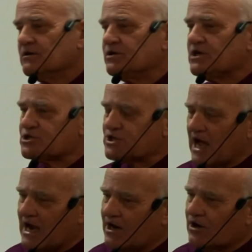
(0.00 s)

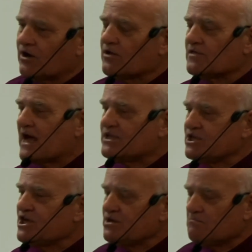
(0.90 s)
desire that
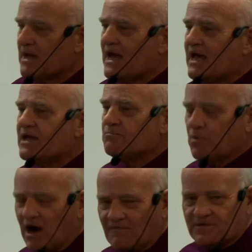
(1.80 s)
ye may
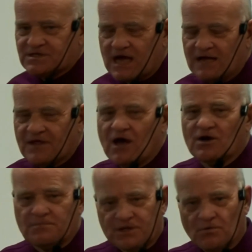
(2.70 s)
prophesy. That ought to
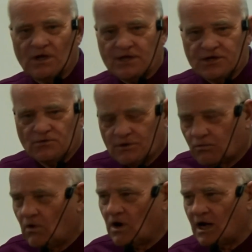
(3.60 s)
be the one that you would
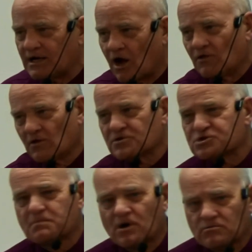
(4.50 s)
want, although the
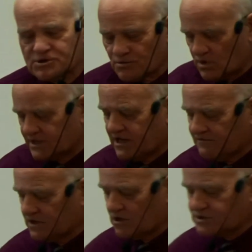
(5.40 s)
Spirit was the one
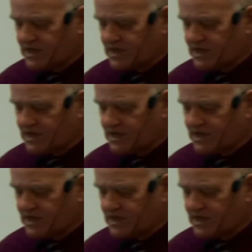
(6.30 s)
giving those